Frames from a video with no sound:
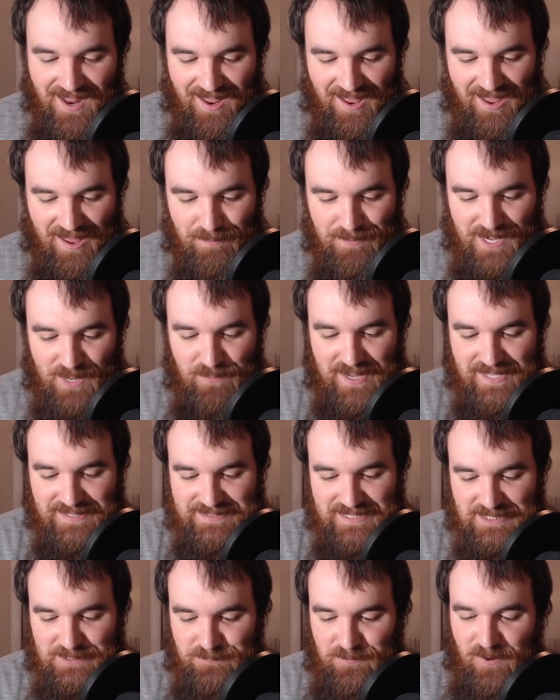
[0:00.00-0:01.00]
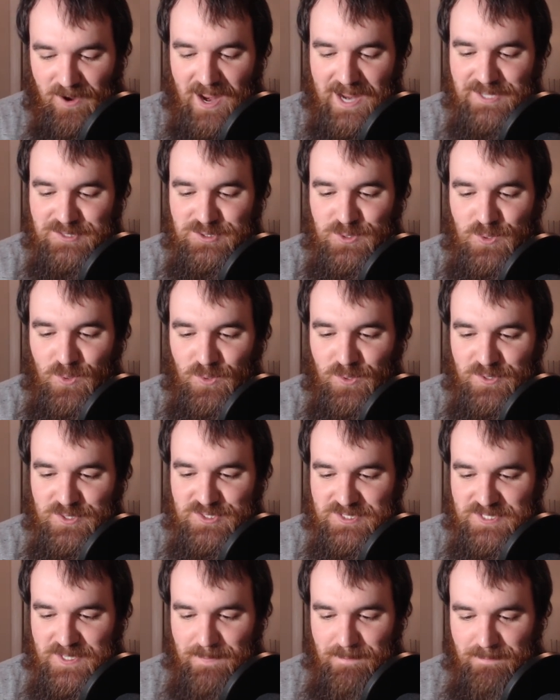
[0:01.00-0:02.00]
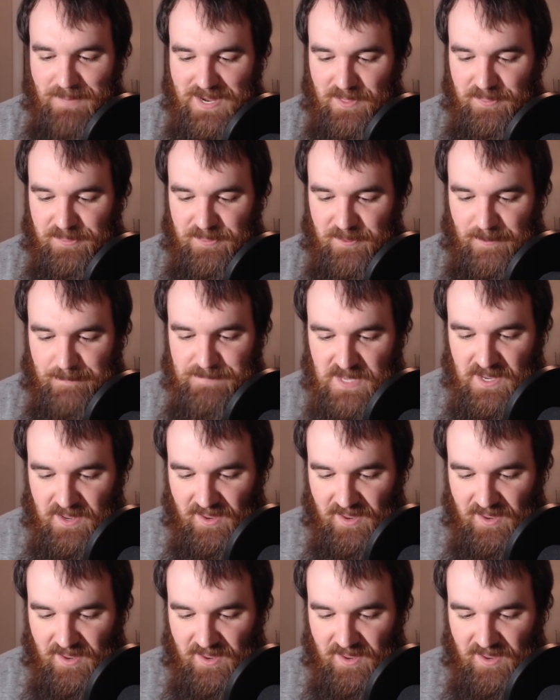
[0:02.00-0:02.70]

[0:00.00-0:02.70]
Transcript: Uh, but anyway, it says for high schooler Samantha.